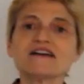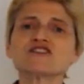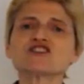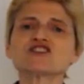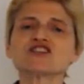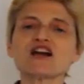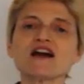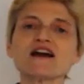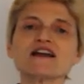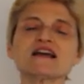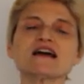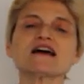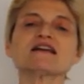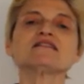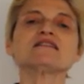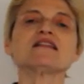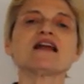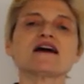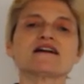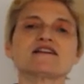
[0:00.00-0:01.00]
shining a
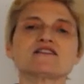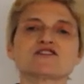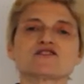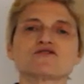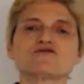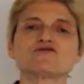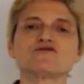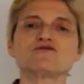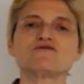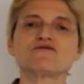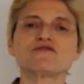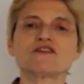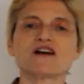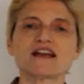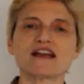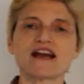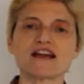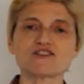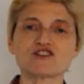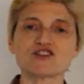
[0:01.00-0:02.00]
light on you
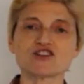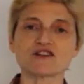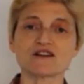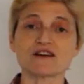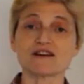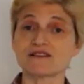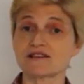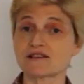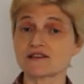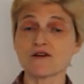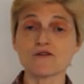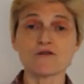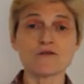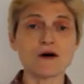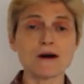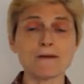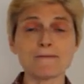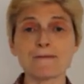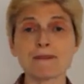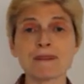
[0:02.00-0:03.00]
financially.
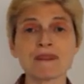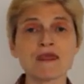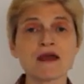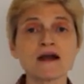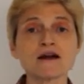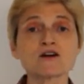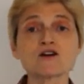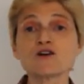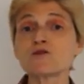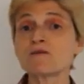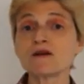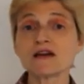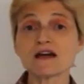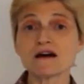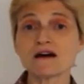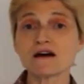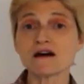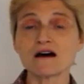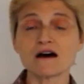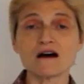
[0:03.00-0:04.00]
So could be
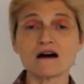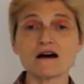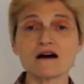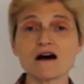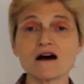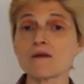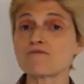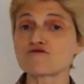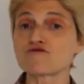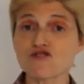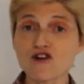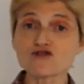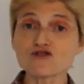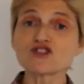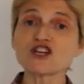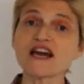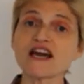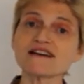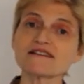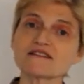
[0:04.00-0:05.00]
a
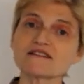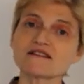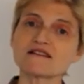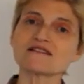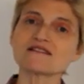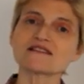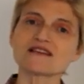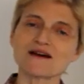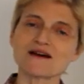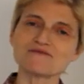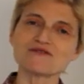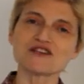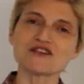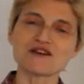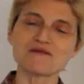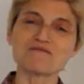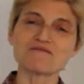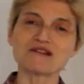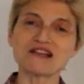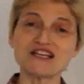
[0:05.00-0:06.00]
project that's come to
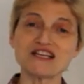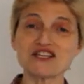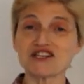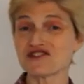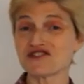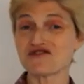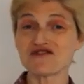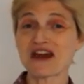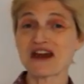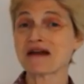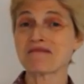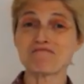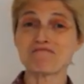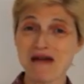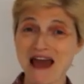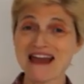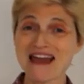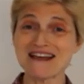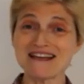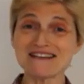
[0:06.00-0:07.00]
completion. You're getting
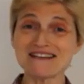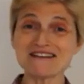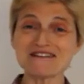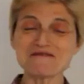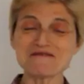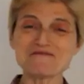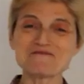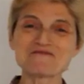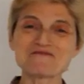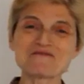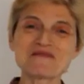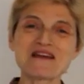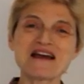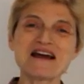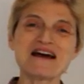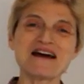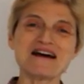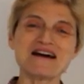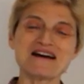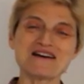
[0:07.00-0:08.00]
paid.
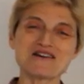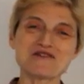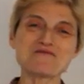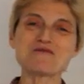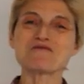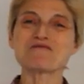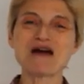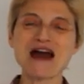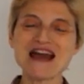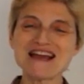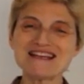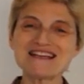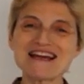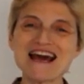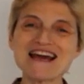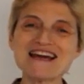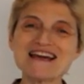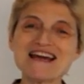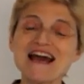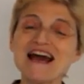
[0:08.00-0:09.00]
Could be
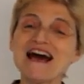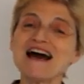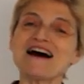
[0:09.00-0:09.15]
payday.